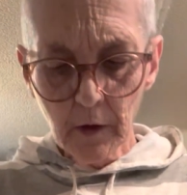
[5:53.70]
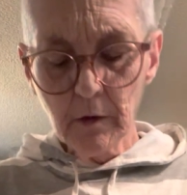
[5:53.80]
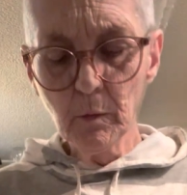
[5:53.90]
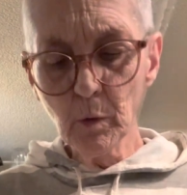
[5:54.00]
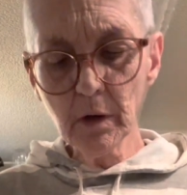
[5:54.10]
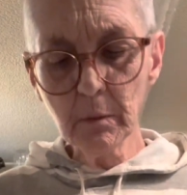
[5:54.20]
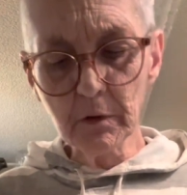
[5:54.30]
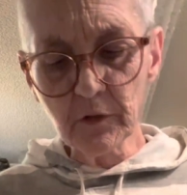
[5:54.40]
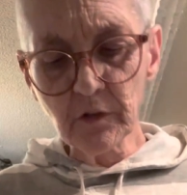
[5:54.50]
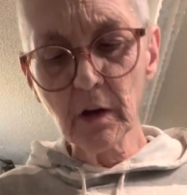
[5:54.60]
You want them
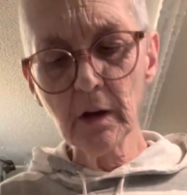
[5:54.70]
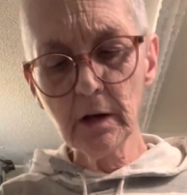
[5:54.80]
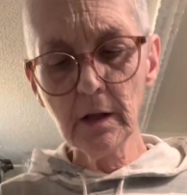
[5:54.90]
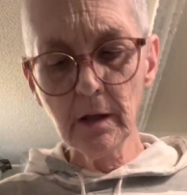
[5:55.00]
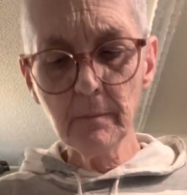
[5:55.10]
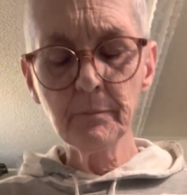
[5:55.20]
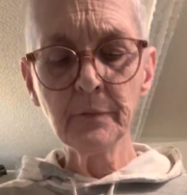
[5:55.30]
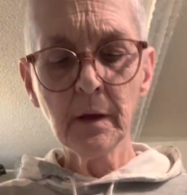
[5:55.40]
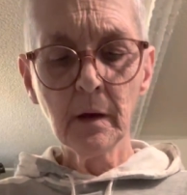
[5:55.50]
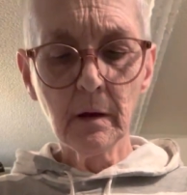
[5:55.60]
as tiny
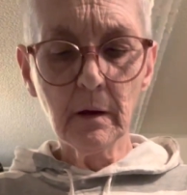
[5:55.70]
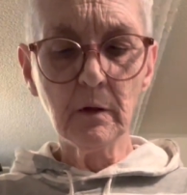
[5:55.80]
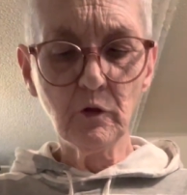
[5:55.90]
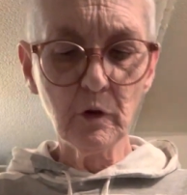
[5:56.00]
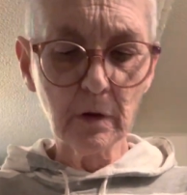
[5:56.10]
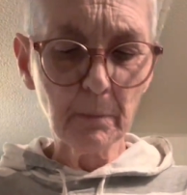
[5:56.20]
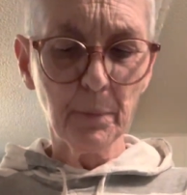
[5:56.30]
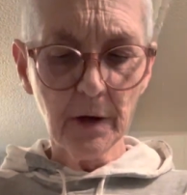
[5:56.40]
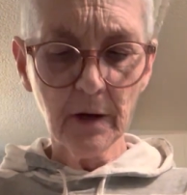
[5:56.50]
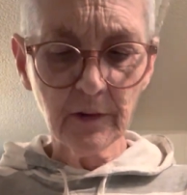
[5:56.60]
as you can
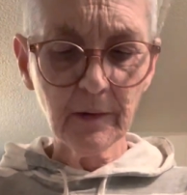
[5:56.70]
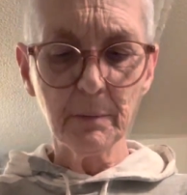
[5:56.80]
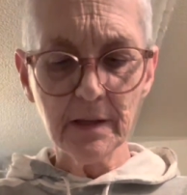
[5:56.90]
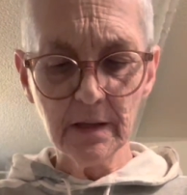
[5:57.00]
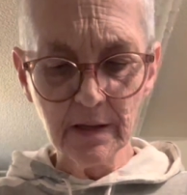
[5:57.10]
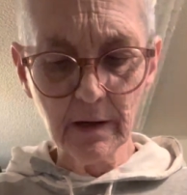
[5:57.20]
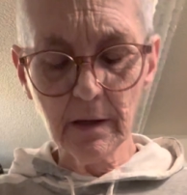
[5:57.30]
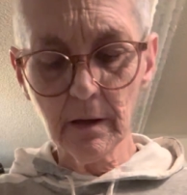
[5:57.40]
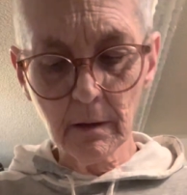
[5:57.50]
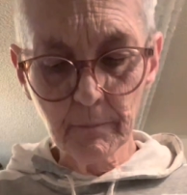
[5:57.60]
possibly get
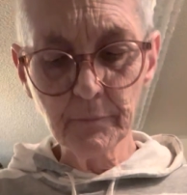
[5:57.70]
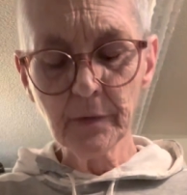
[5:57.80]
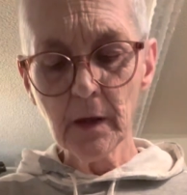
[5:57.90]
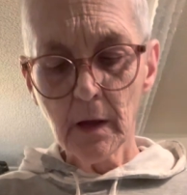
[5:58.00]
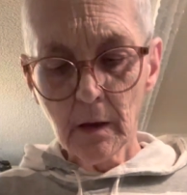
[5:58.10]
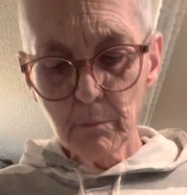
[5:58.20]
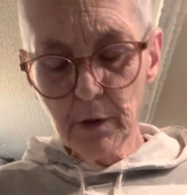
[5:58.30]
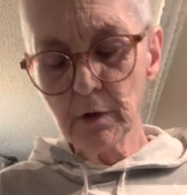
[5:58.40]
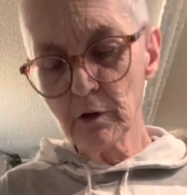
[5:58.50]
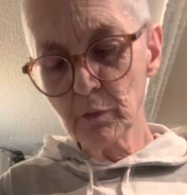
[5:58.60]
it,
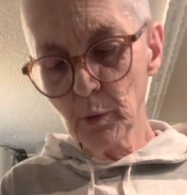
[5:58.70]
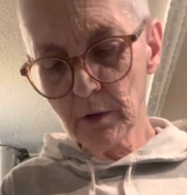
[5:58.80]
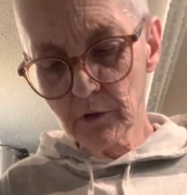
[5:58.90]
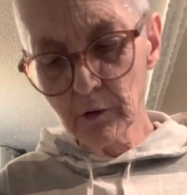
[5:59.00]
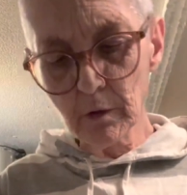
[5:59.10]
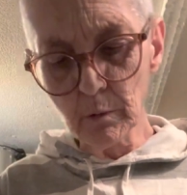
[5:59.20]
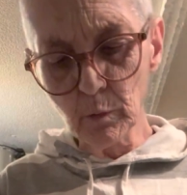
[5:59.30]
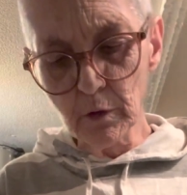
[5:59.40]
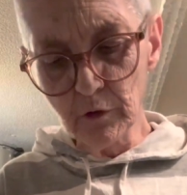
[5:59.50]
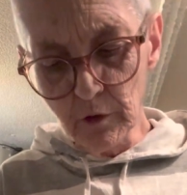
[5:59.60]
because
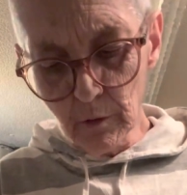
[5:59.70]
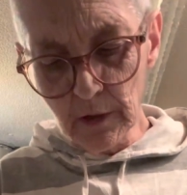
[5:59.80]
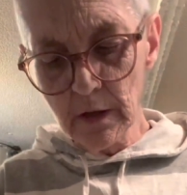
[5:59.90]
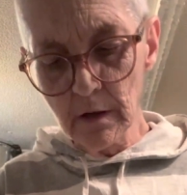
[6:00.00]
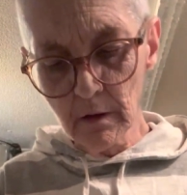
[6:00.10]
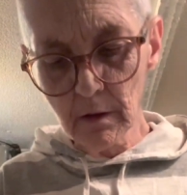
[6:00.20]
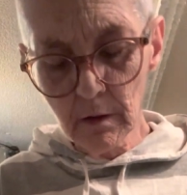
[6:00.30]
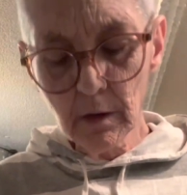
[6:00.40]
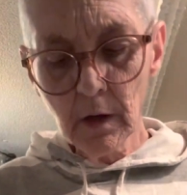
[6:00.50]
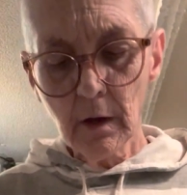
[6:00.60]
we're doing here
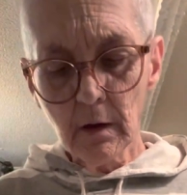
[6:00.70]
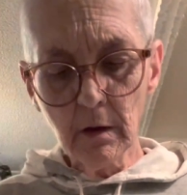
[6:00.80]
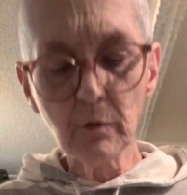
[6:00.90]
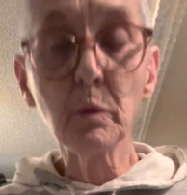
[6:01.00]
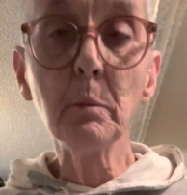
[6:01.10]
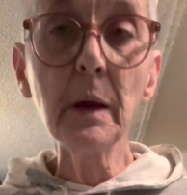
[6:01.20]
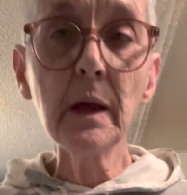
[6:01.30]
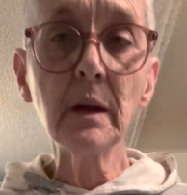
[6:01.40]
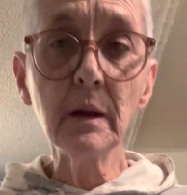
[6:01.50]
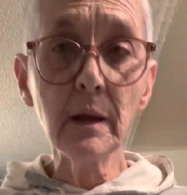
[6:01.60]
is we're
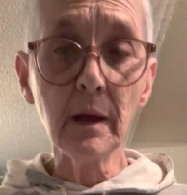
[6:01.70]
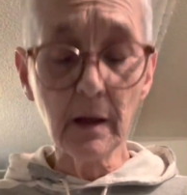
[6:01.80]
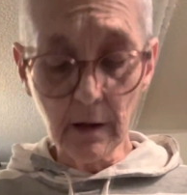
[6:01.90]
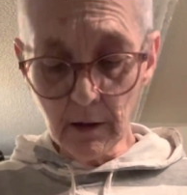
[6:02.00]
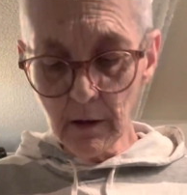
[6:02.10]
making a